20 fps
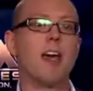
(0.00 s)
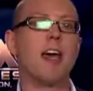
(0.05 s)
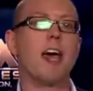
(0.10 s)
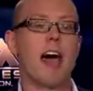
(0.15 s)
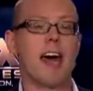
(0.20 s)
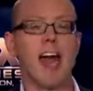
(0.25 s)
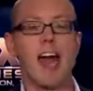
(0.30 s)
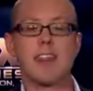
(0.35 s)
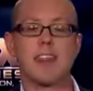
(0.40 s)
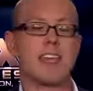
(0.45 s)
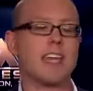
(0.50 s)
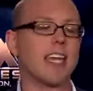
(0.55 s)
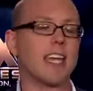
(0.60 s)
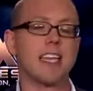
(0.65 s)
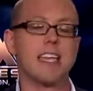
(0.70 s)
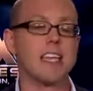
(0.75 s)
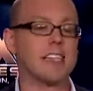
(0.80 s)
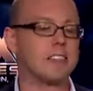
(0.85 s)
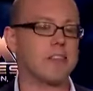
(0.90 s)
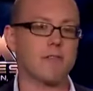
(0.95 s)
And I think at
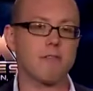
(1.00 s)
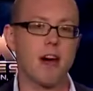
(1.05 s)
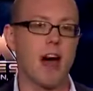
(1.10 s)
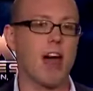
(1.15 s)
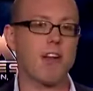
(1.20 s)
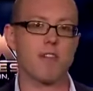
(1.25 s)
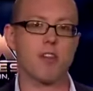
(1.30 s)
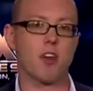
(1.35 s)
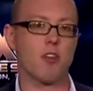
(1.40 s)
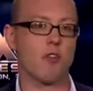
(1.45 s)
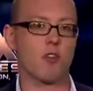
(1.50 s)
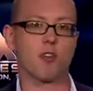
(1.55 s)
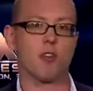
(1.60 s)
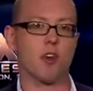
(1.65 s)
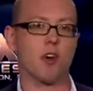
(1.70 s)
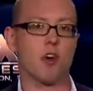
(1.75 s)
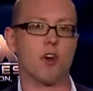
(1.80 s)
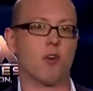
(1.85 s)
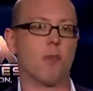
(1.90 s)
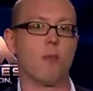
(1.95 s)
least a 5-year
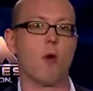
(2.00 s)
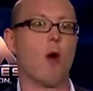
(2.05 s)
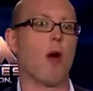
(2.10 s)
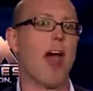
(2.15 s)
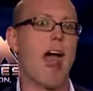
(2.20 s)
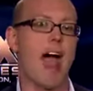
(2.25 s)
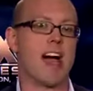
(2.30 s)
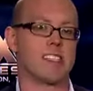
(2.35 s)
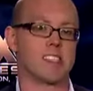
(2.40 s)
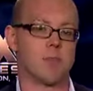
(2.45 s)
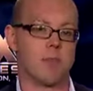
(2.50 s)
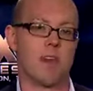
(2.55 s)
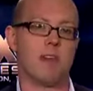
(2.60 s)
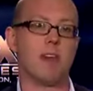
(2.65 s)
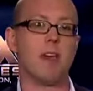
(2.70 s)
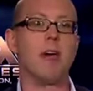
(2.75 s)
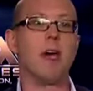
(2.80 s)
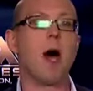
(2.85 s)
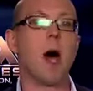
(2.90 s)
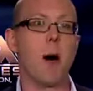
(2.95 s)
return or more has to be
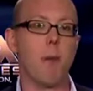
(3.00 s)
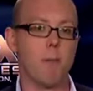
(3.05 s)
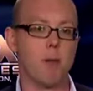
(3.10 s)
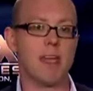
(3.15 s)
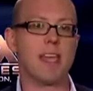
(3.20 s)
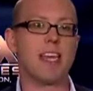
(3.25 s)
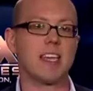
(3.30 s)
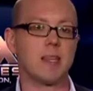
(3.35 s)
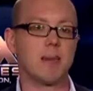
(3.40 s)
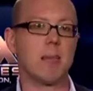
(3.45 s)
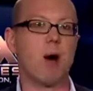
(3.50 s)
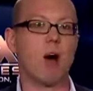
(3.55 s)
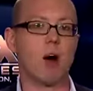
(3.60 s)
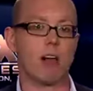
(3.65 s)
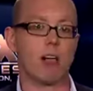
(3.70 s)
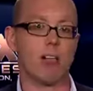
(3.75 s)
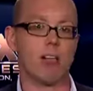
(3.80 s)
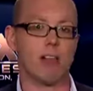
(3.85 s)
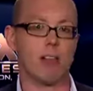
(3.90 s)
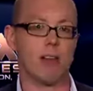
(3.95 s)
a beating the
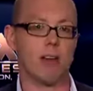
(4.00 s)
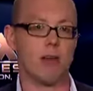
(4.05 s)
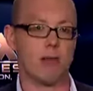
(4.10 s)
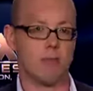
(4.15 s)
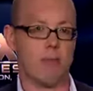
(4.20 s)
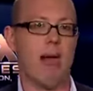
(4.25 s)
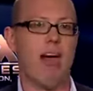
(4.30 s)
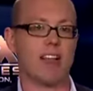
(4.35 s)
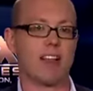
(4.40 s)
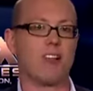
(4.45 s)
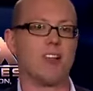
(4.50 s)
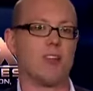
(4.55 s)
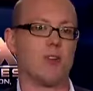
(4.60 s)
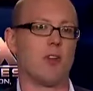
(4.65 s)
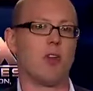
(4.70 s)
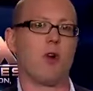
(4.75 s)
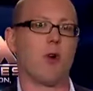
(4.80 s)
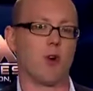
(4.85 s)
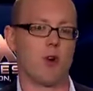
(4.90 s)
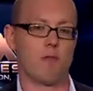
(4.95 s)
market magnitude
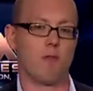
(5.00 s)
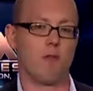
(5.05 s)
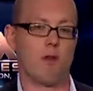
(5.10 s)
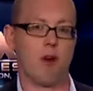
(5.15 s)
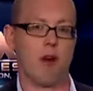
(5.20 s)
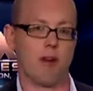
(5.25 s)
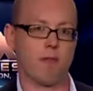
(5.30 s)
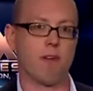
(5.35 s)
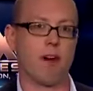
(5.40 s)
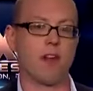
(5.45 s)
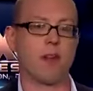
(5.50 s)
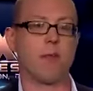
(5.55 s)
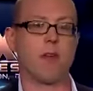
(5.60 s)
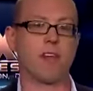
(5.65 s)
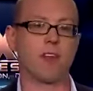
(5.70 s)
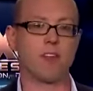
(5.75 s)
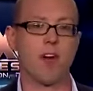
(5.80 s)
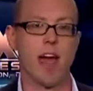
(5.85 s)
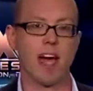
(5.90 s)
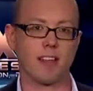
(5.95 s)
in order for a fund to be
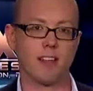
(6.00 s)
attractive.